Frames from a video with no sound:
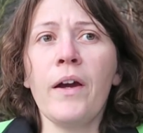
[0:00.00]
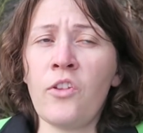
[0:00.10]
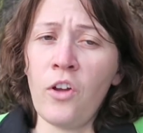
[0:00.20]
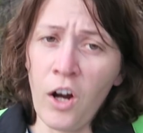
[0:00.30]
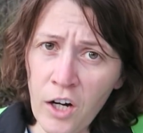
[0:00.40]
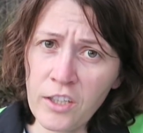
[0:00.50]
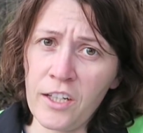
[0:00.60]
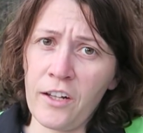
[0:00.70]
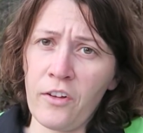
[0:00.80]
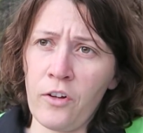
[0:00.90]
So hard
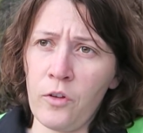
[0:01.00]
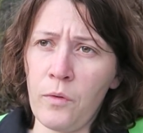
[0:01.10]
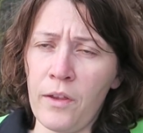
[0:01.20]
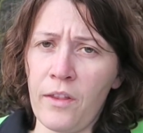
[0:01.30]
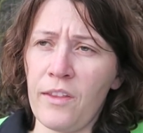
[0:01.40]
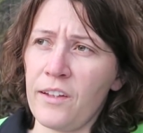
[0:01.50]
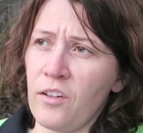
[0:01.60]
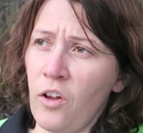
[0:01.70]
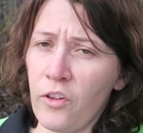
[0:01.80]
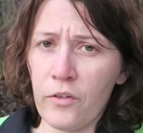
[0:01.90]
ticks are the ones
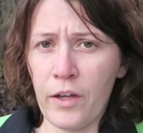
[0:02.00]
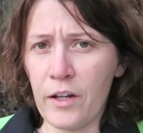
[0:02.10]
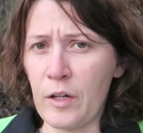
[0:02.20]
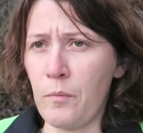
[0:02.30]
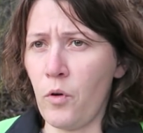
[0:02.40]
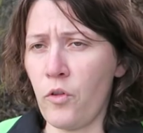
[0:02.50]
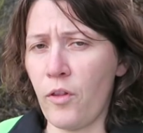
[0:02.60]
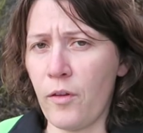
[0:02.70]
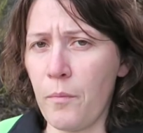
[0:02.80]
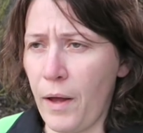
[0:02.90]
that also carry most